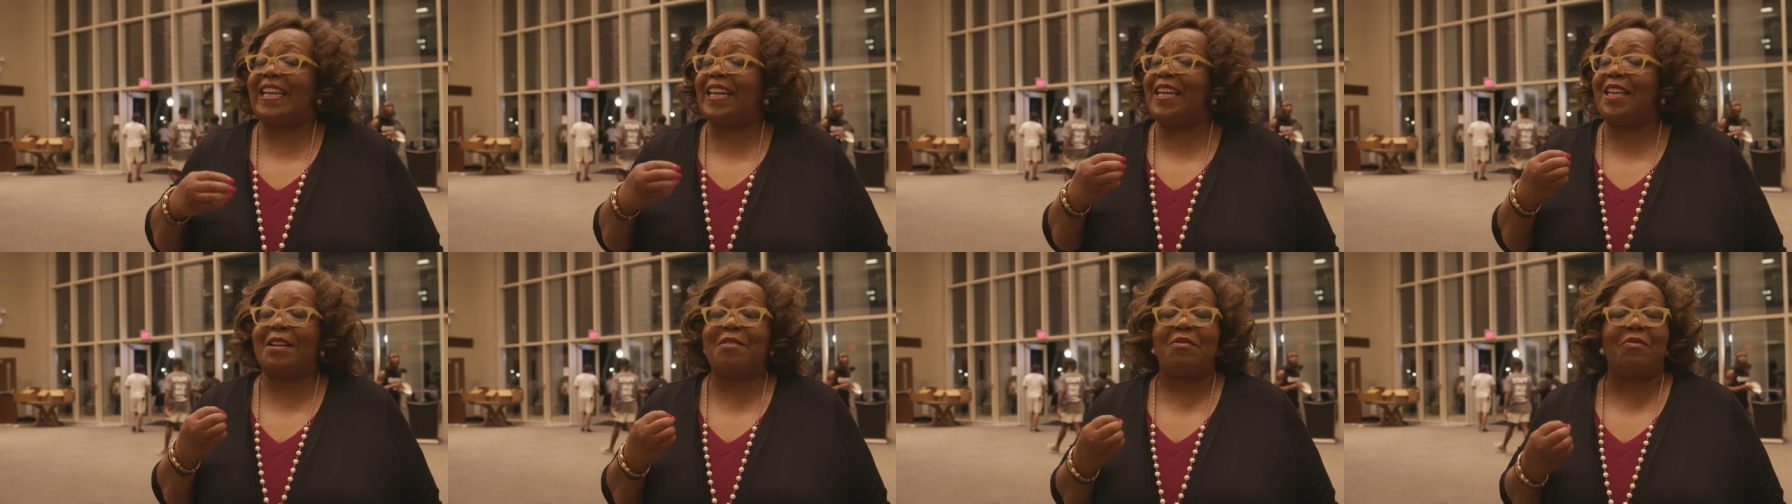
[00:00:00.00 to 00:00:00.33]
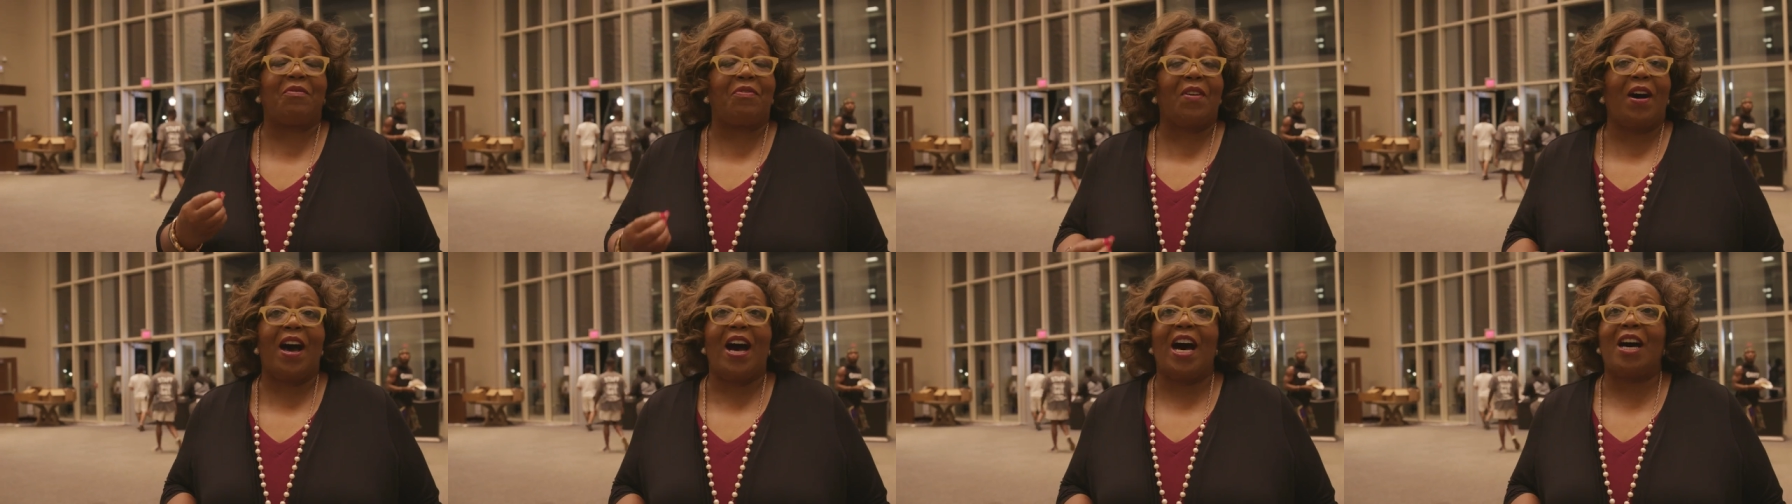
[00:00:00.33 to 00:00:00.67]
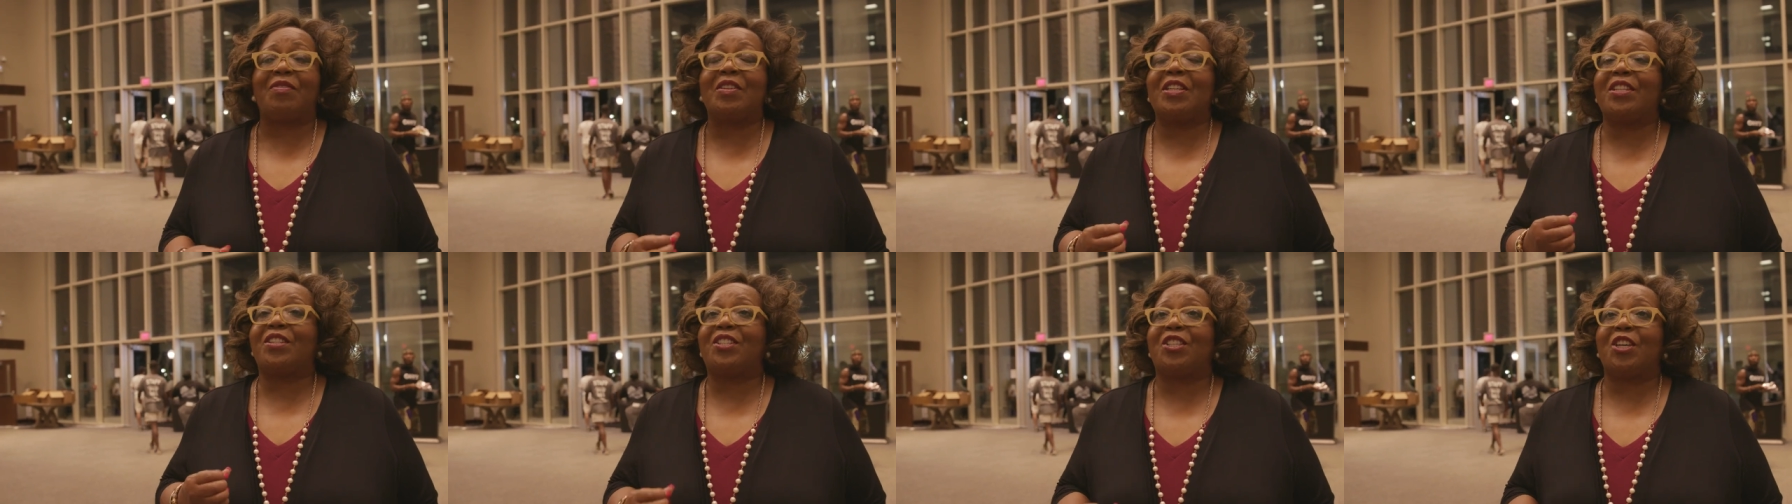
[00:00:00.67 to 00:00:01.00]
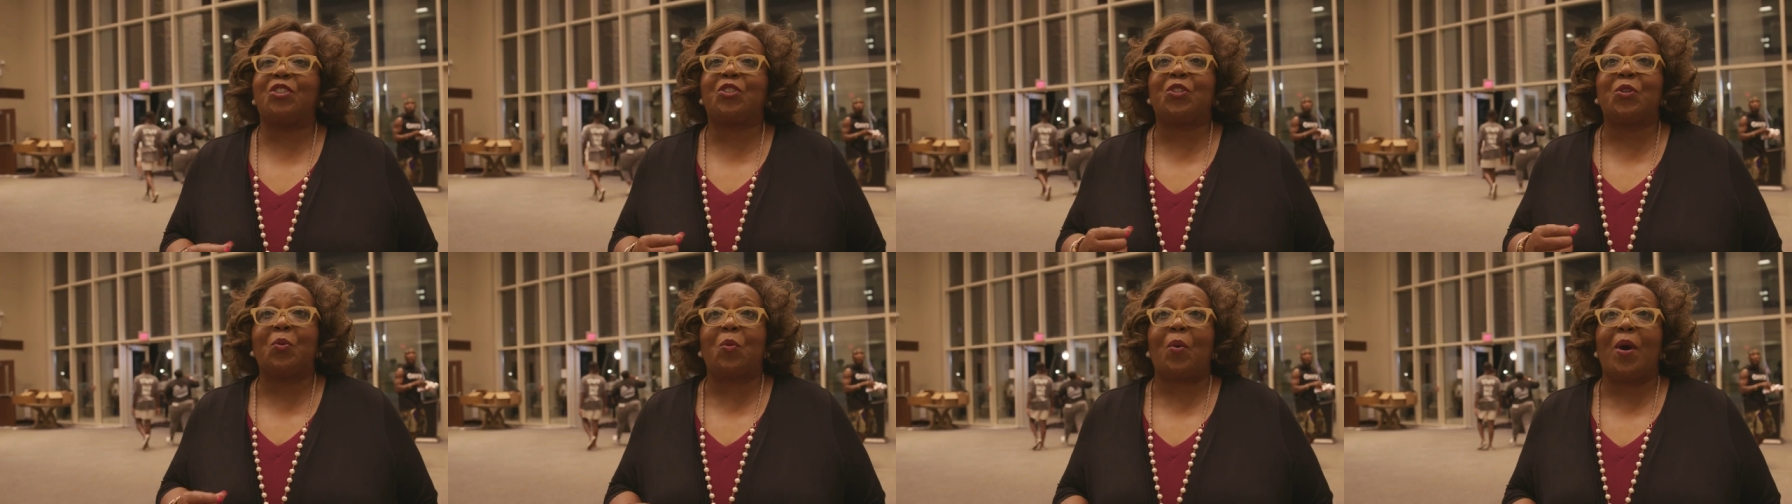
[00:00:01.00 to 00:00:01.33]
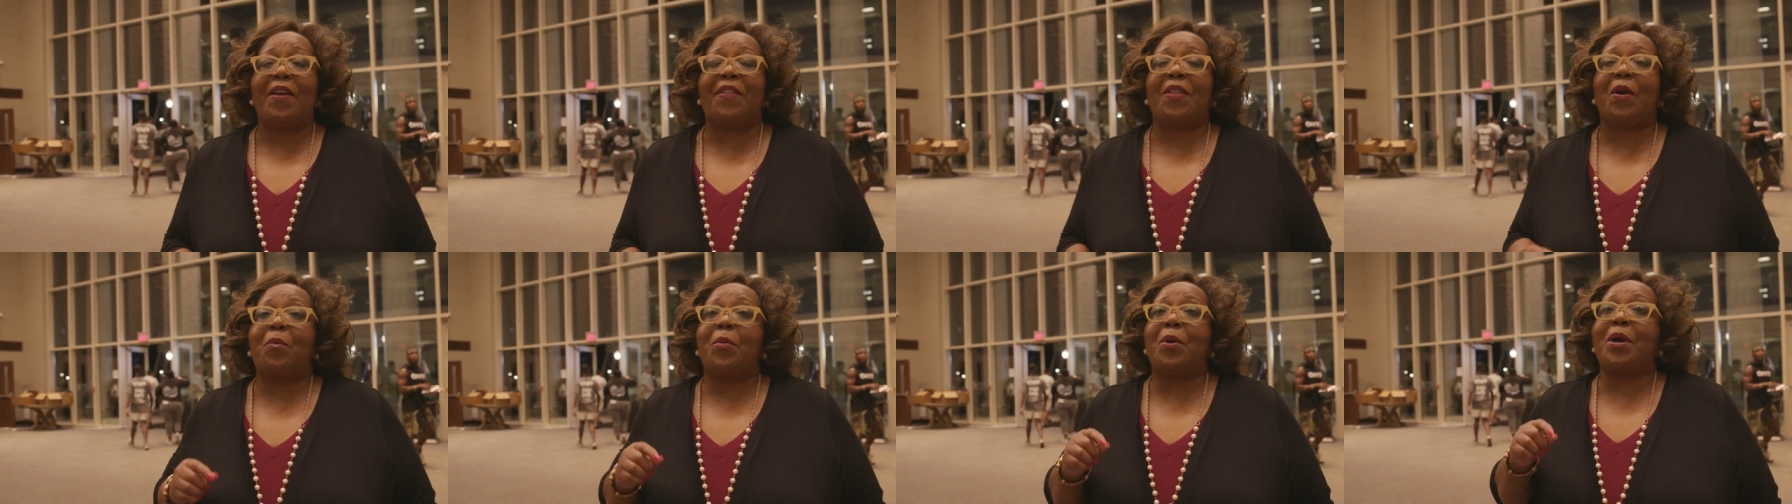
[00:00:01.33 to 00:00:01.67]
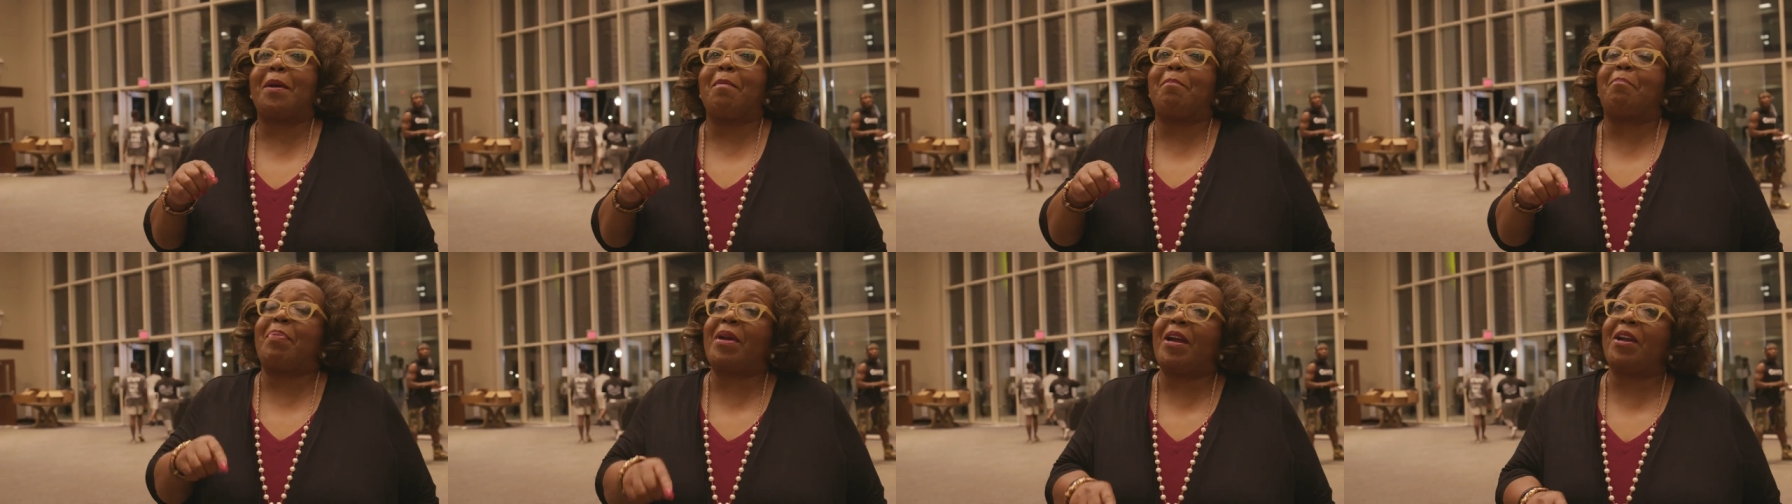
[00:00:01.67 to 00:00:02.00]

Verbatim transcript: get involved in such a way that we're a